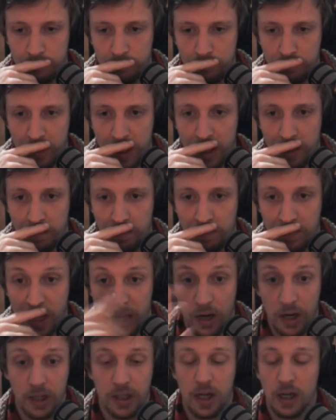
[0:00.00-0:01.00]
Yeah,
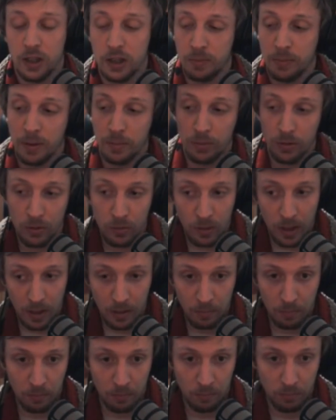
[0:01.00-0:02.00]
and I encourage people
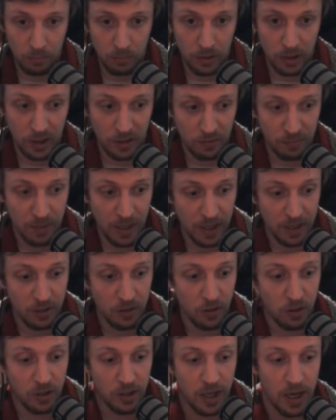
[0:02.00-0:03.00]
to give making
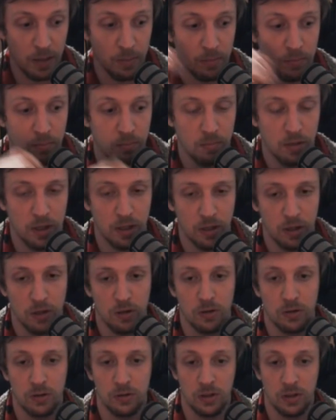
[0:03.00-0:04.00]
your own game a
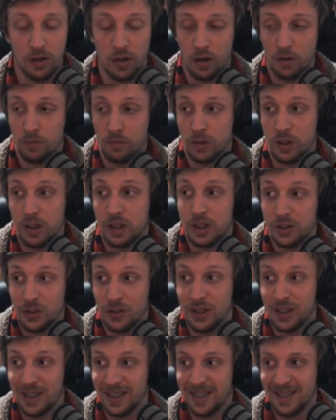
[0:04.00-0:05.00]
go, because I really
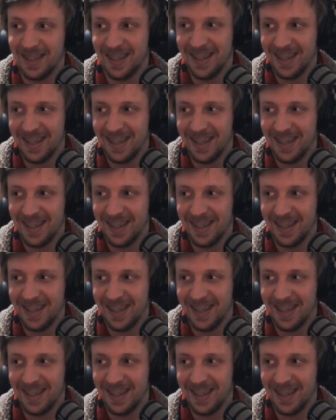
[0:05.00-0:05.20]
enjoyed it,